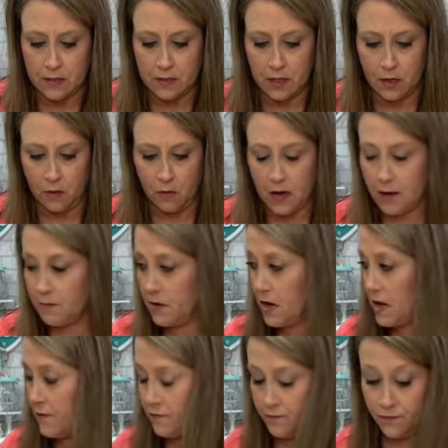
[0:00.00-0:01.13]
so I'm
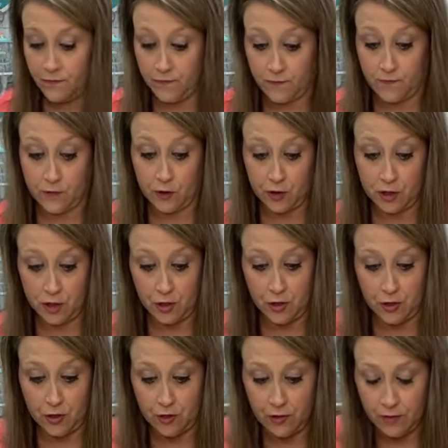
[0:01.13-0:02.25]
not for
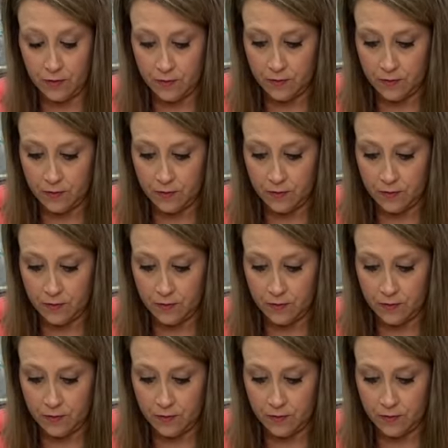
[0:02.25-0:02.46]
sure.